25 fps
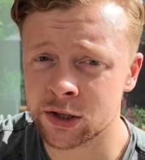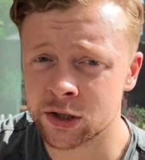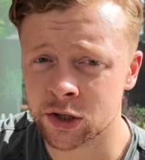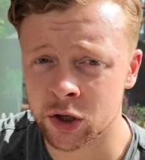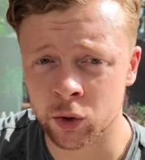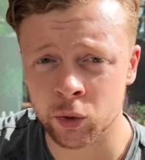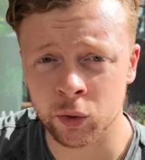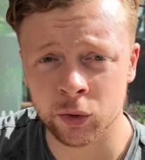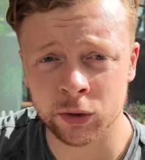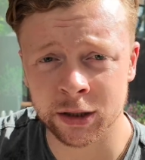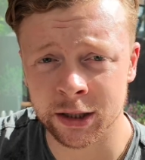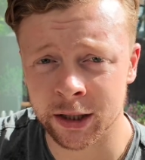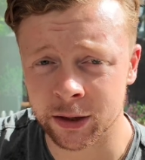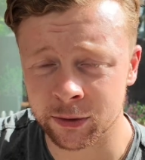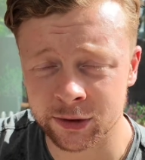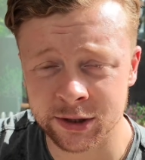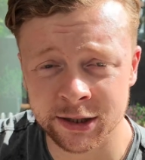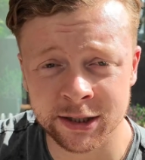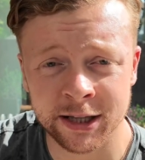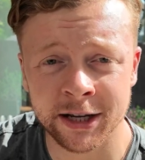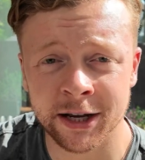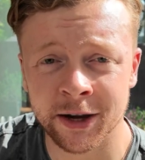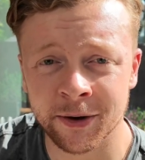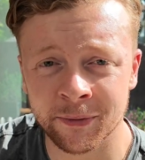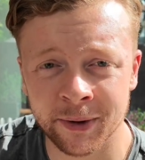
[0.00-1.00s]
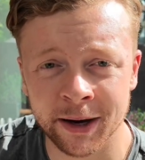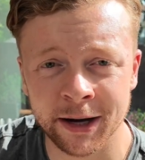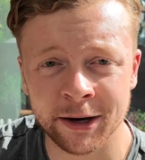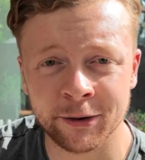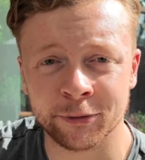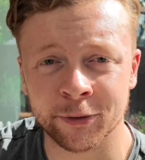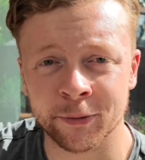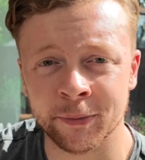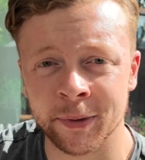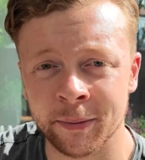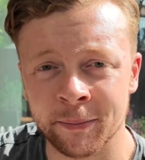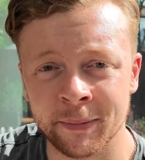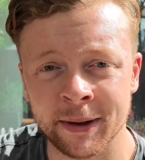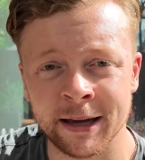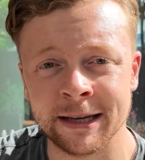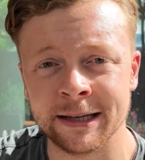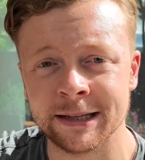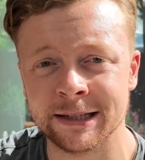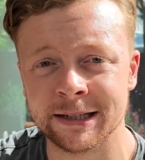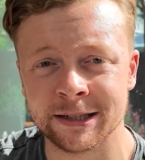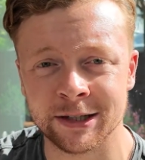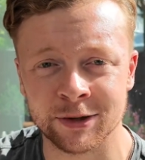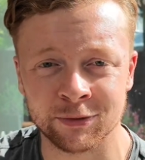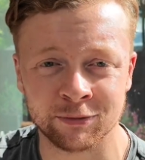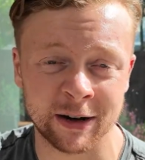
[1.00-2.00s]
So, you know, stick away from the
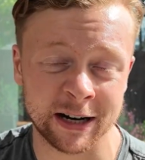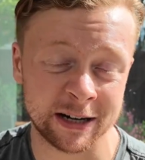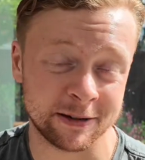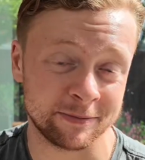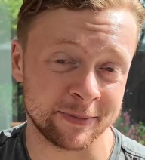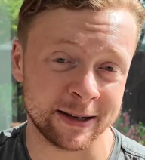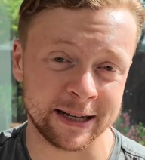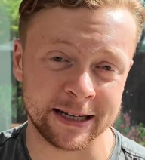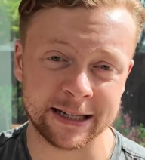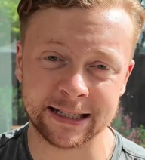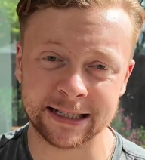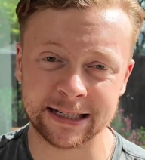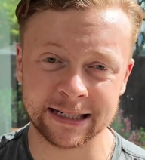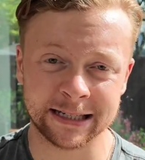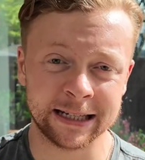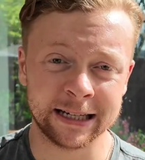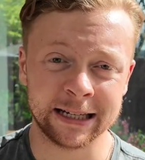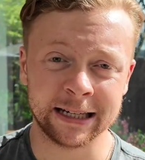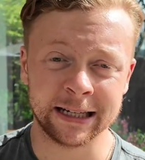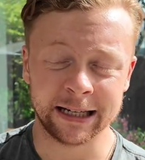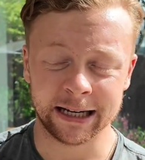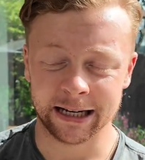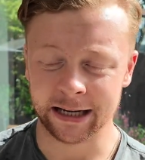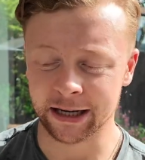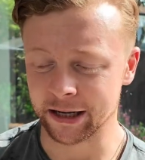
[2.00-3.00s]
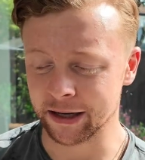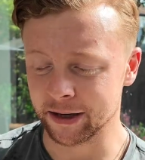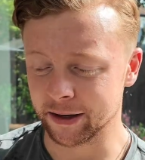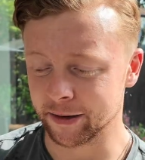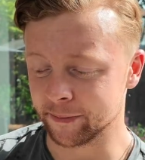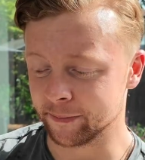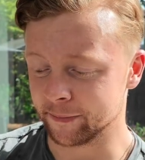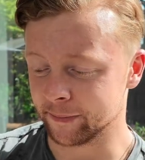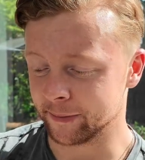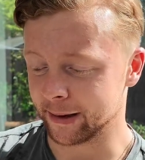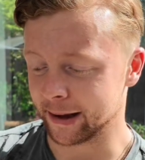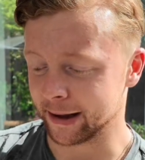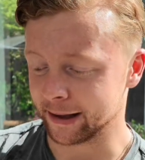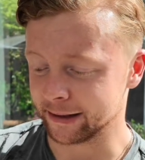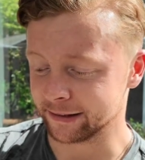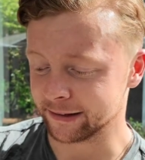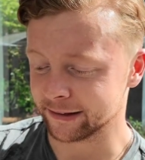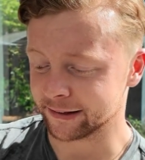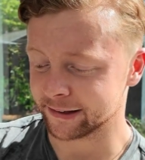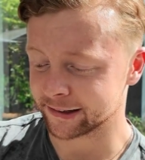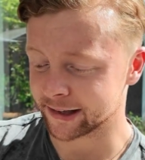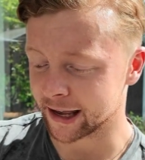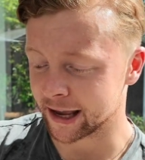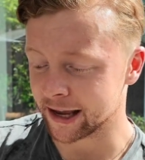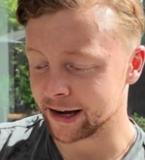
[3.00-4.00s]
meats, the red meats, and
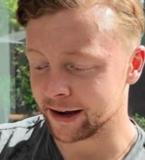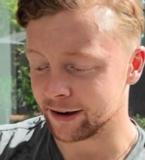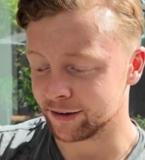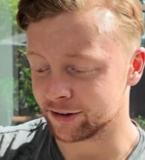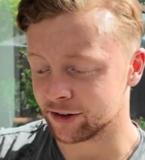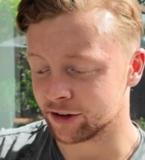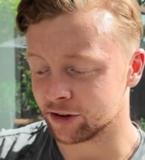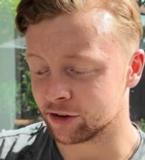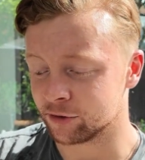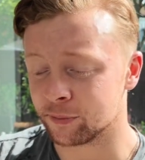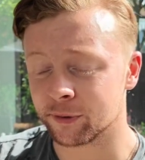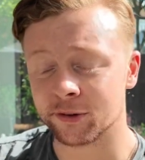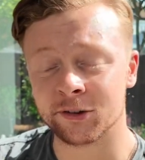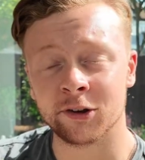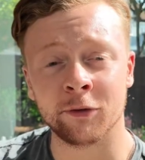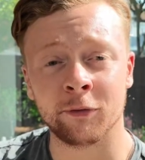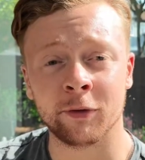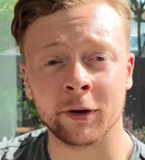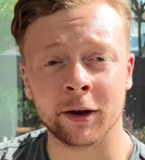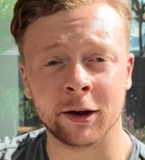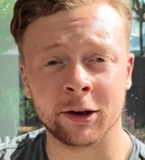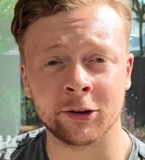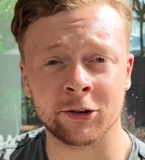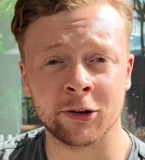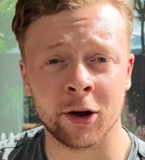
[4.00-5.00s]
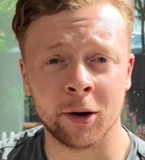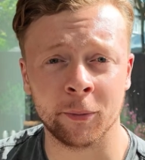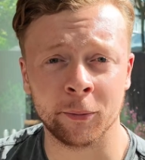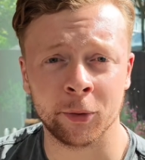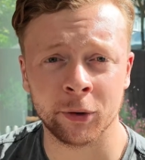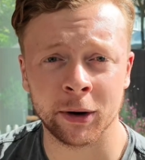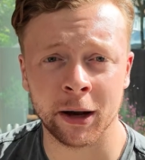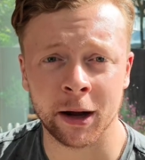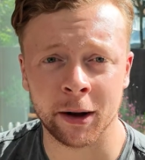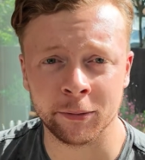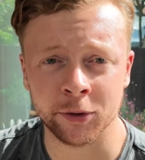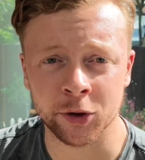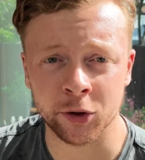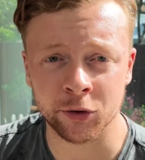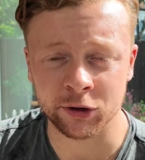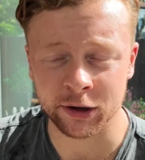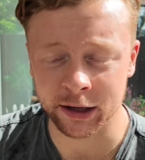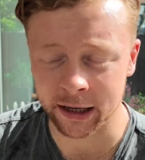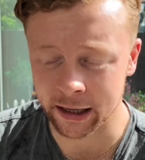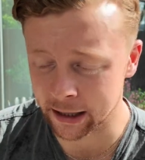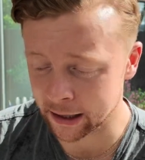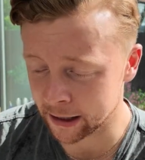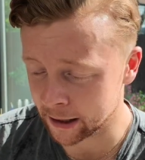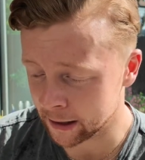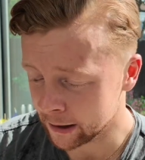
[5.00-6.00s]
steak is the specific example that I'm
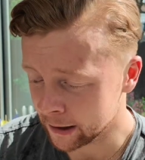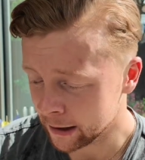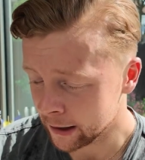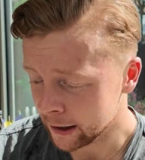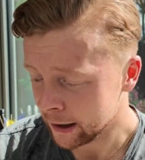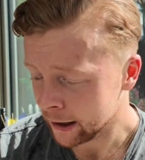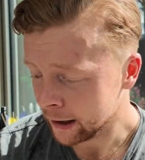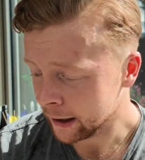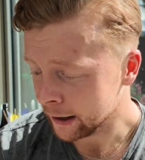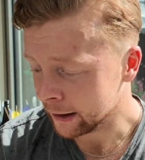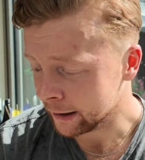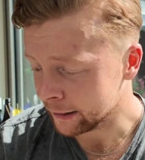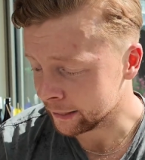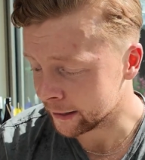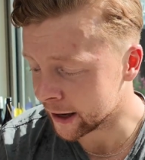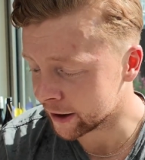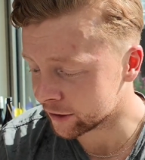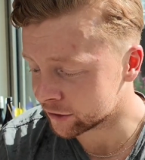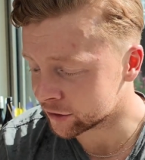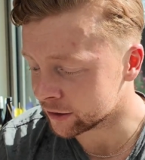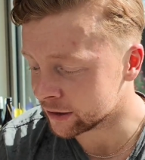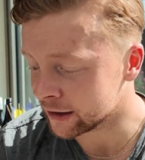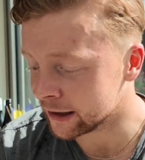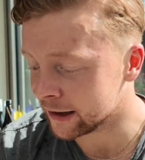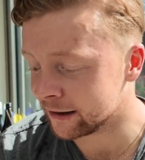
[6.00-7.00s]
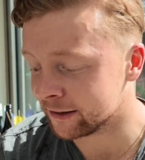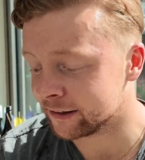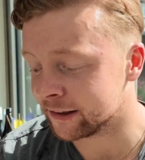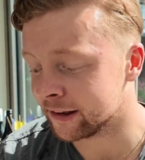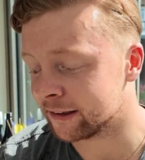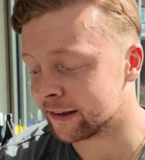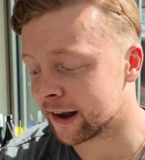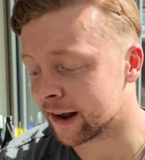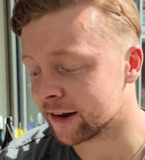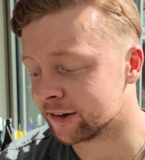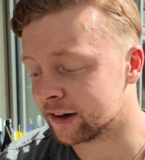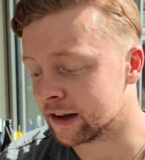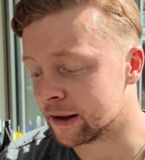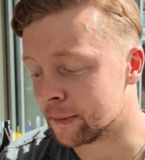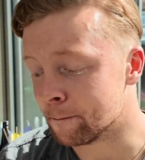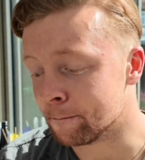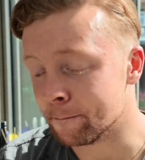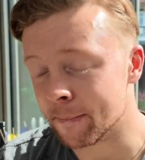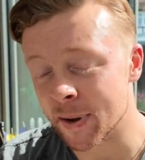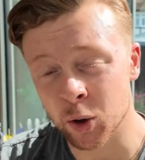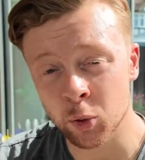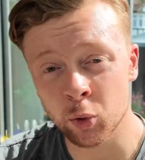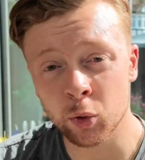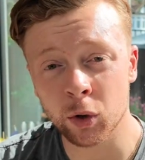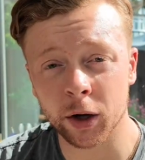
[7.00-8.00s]
using here. Next on the list is actually
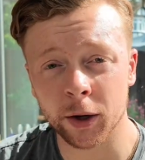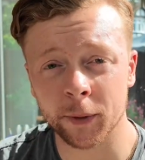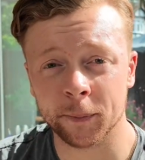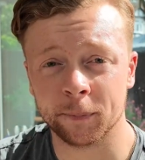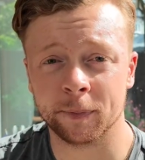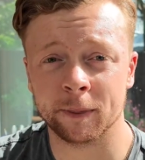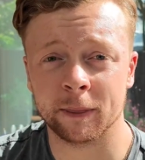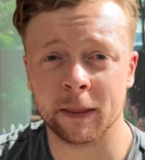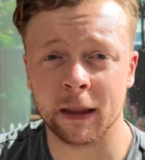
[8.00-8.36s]
milk.